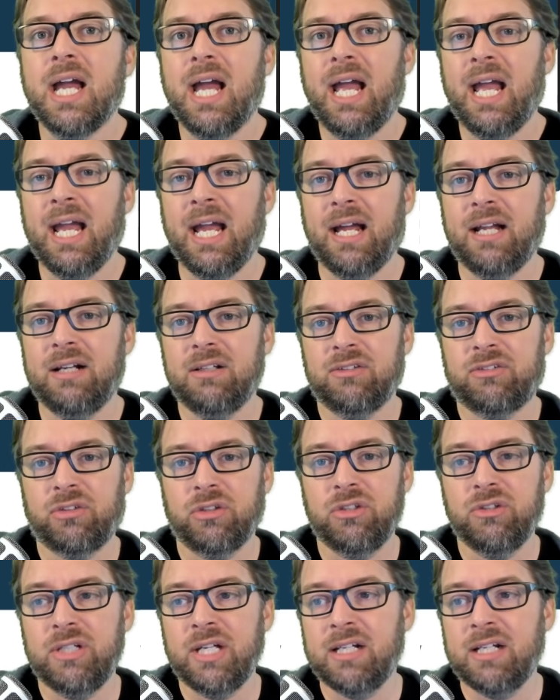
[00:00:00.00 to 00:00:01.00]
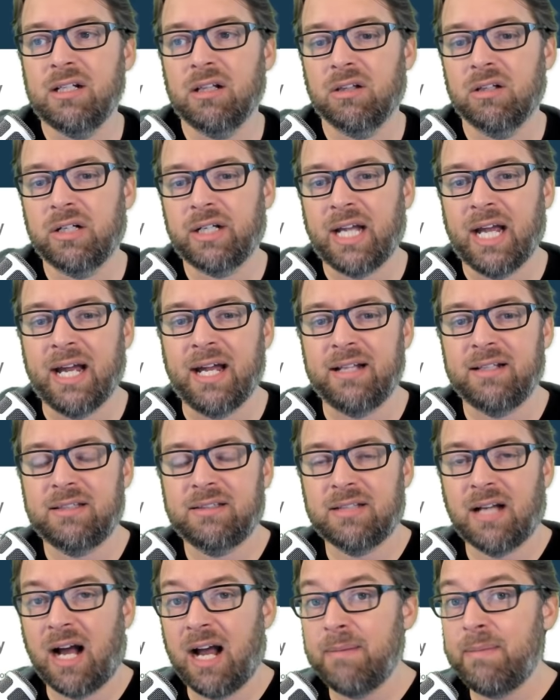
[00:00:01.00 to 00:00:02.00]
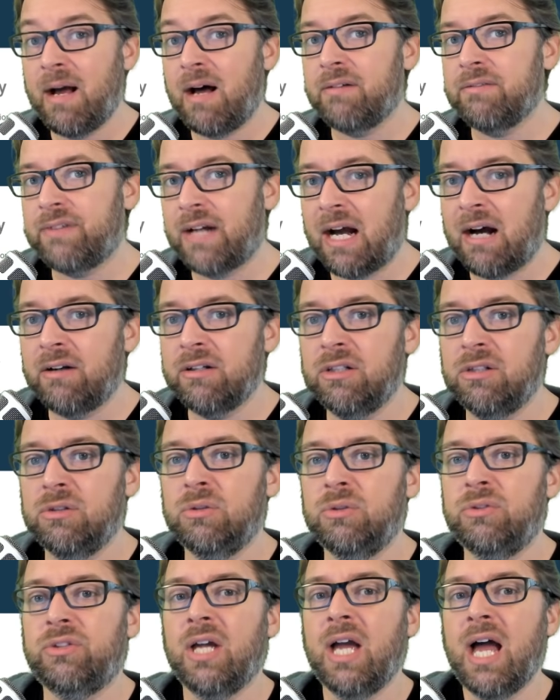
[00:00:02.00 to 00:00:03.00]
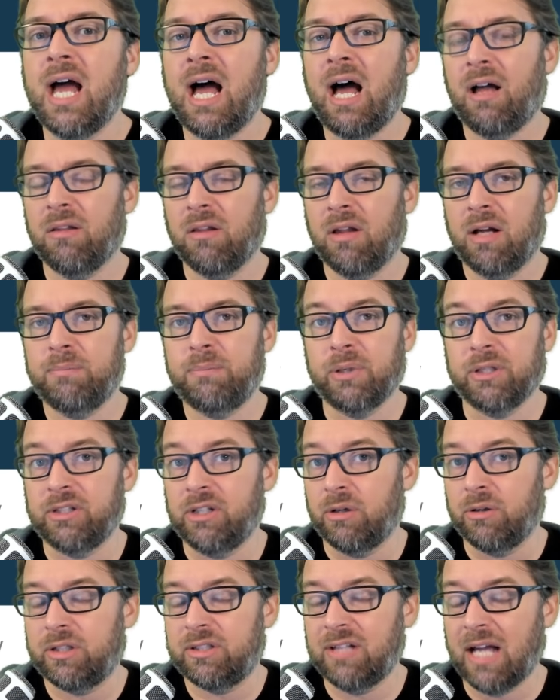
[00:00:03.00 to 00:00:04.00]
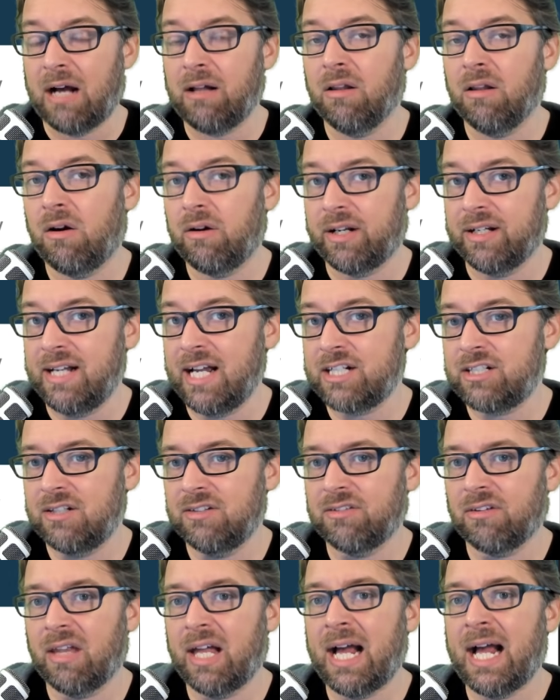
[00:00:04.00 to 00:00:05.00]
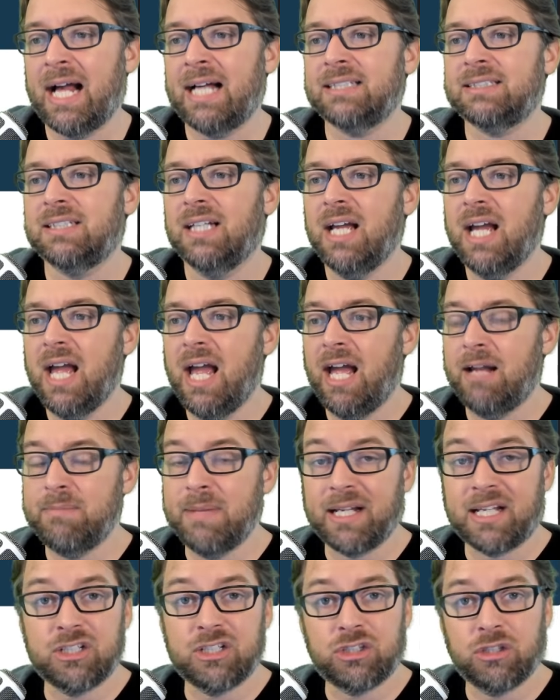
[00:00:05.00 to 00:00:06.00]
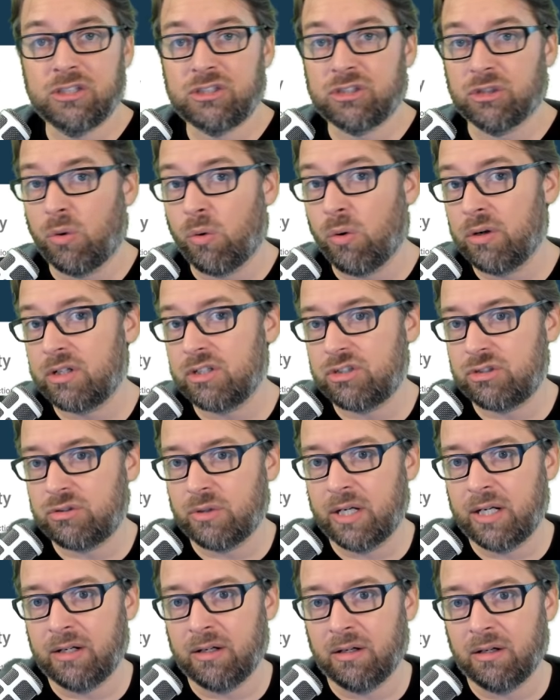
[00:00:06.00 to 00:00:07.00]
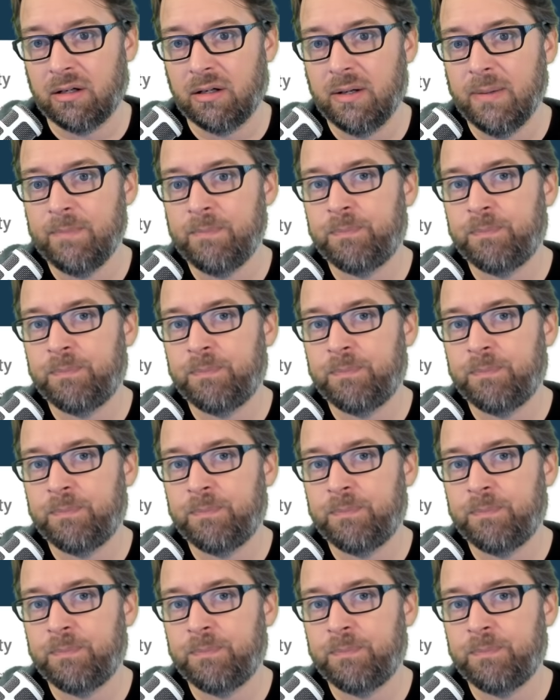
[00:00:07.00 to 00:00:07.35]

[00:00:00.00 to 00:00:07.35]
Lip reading: And so you need to look at timeout values, how long connections last, and making sure that your orchestrator